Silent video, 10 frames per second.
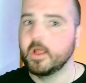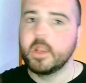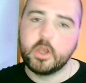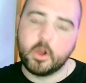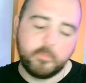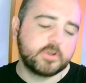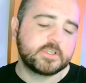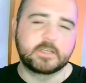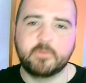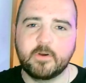numbers. You
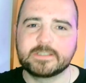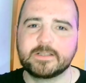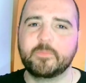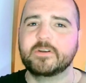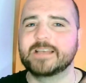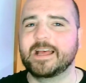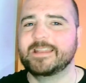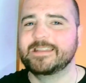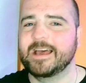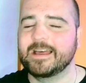get to force numbers,
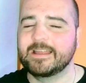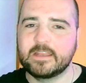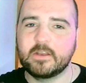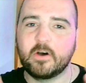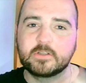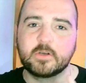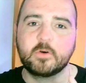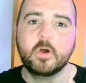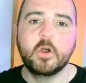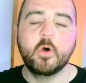and then
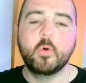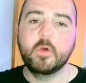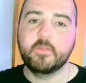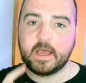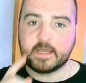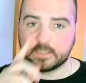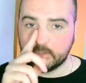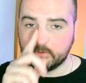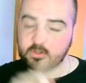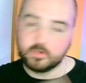also with that
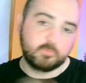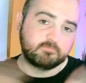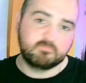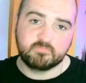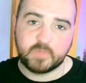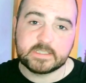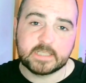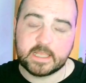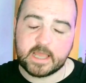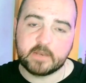you can do
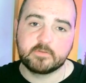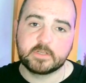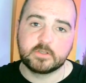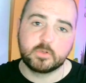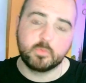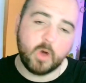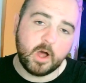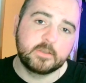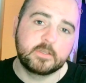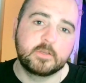basically any routines you
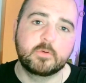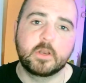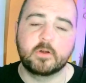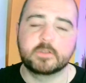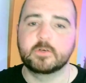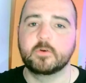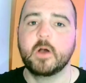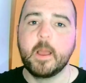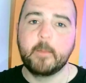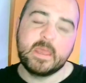want. You can also
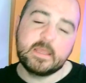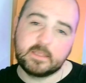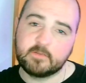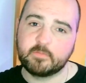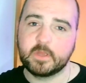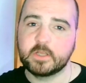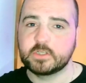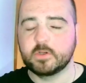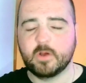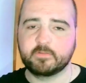peek the
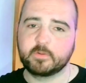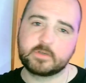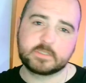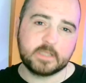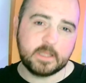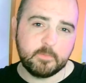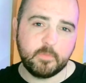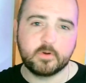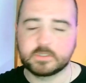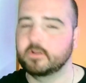information you have the person
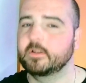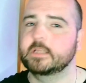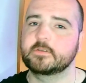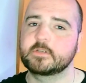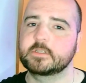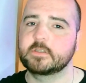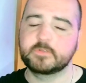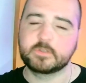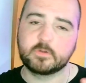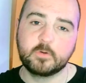input and all that sort of
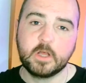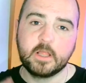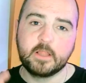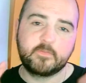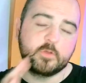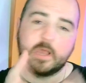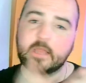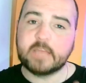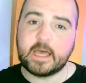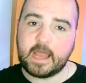stuff. So you
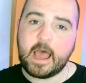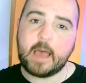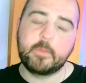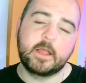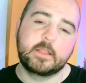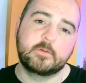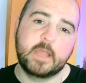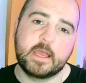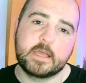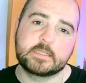get that app, and you
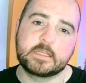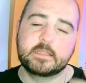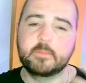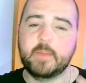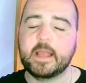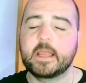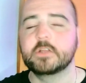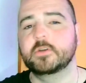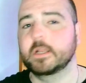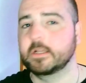get in the back
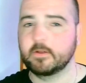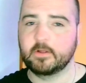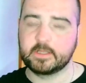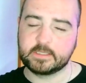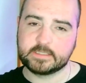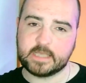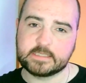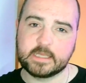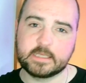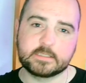end, you can get into all the
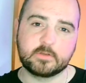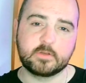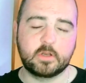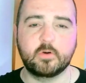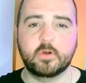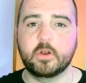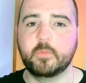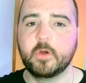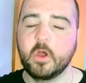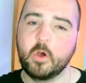settings, so you can hook it
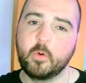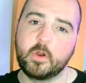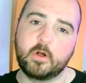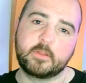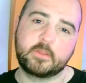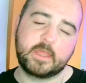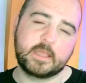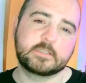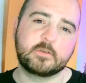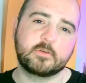up with all the
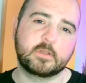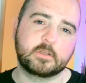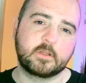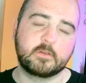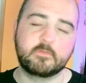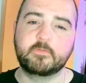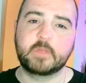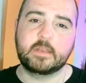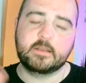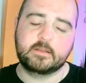things, so you can
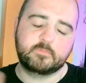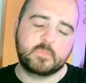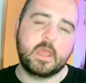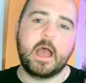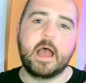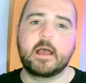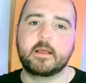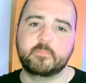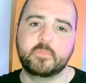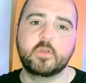get
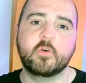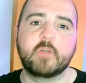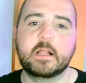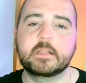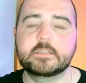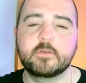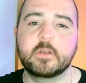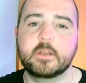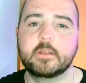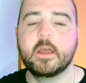URLs, so you can